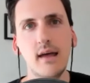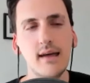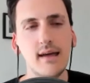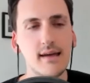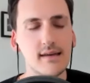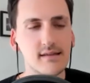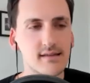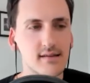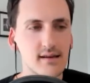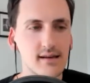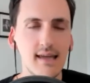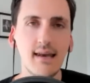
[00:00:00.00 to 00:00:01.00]
It's
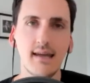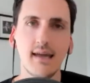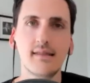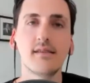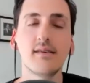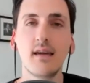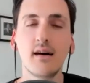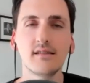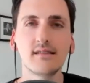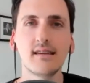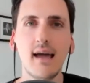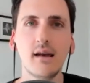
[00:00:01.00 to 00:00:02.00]
leaning into the
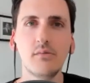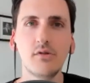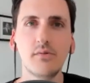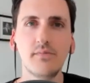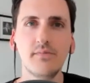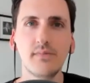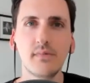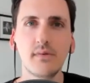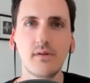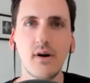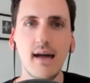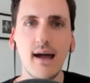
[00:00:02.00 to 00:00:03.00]
unscalable,
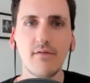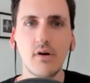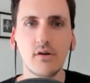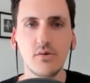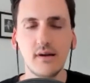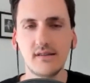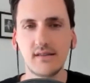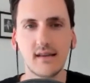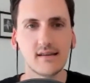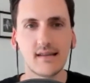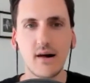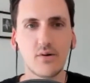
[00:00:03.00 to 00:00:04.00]
right? Everyone always
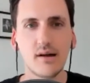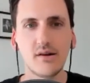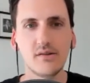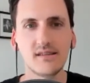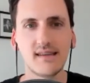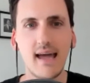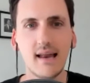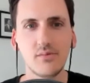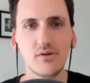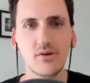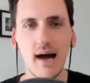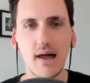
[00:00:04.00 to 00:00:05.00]
thinks, how do I go
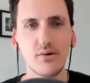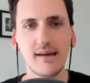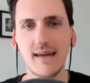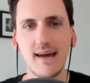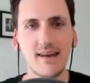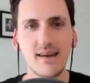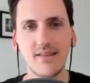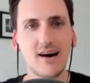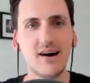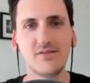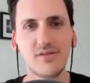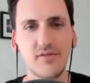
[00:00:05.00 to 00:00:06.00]
scalable? How do I get another one
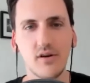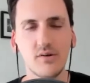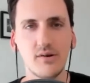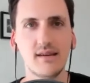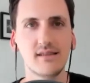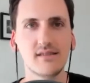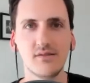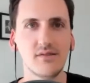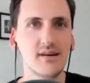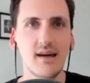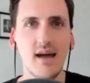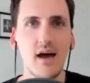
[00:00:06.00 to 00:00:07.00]
hundred followers or
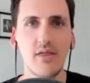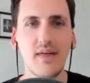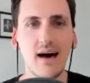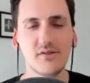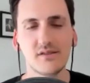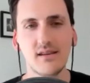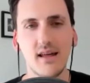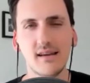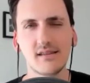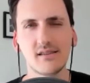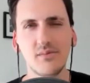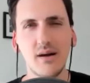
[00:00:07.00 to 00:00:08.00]
one thousand
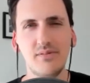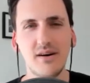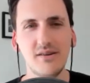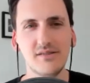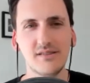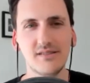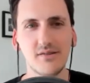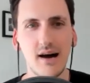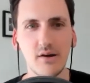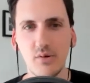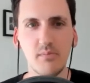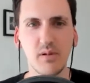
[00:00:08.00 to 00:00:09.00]
likes on my post? Or how
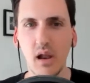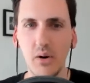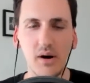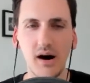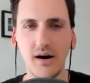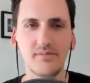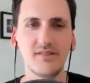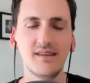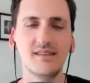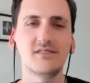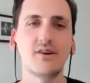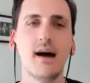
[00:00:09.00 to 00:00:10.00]
do I blow up on
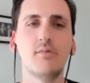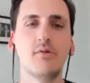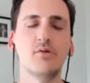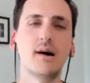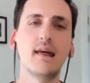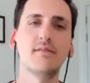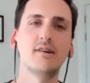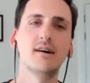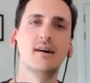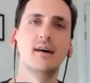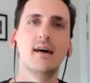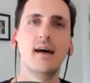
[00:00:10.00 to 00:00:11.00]
Instagram or whatever?
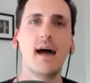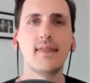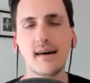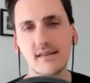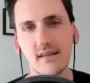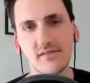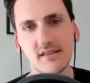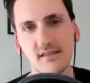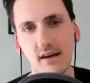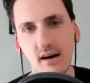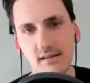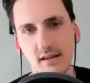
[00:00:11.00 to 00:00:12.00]
And that stuff
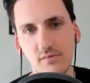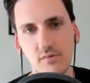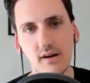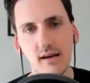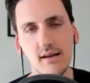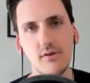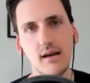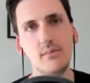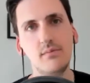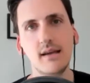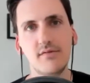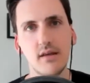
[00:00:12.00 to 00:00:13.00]
sucks. I really, really
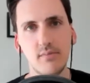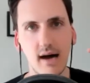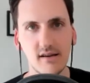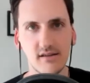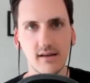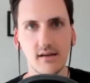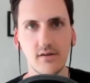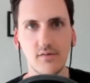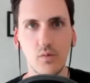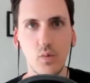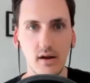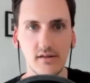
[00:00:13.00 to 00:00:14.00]
believe in the magic of
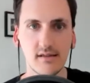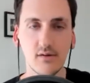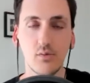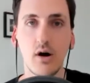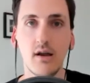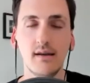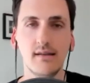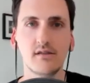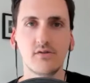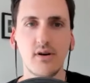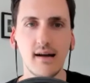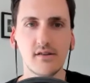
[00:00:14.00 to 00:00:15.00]
one-to-one
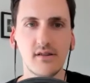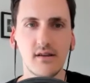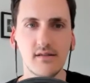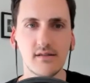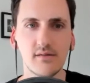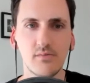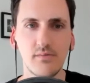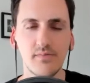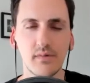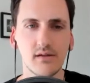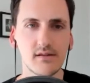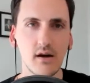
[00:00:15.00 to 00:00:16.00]
interactions.
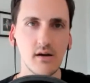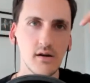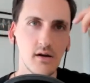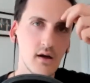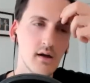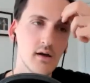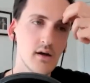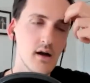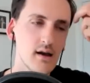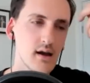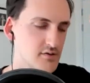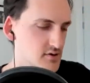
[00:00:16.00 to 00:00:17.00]
So
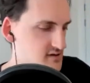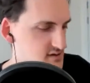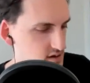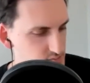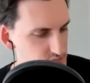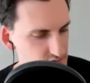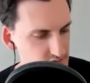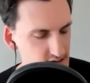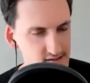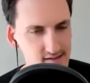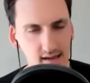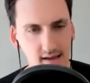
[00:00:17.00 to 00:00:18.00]
another example of
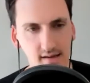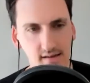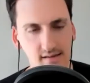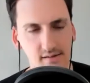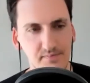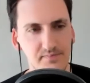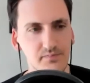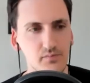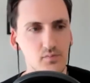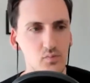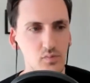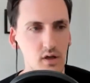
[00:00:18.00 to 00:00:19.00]
this is
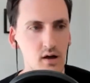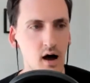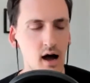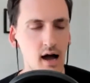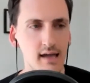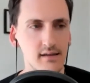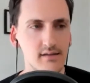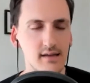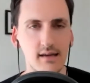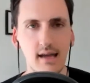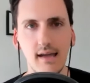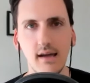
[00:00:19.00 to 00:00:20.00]
I
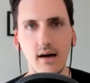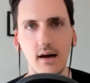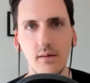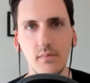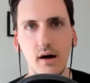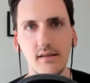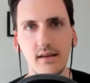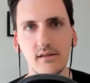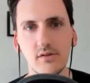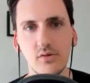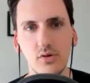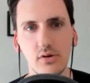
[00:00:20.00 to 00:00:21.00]
did a, um, I did a
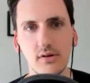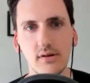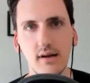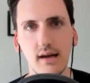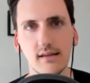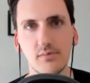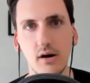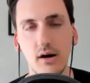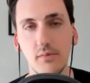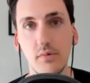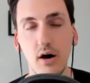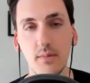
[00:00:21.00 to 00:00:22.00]
talk as part
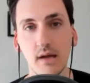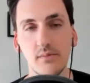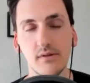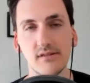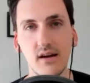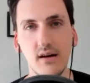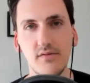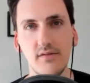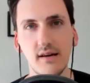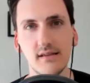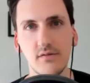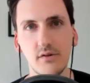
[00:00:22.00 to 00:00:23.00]
of Birmingham Design
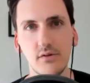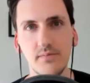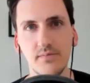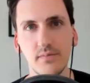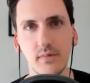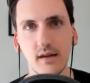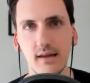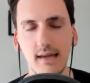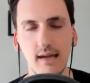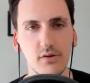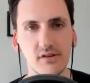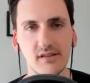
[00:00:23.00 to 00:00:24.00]
Festival like a
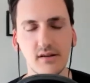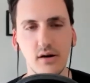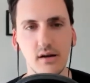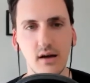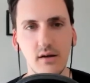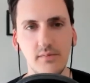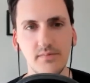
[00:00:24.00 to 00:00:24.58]
year or so ago.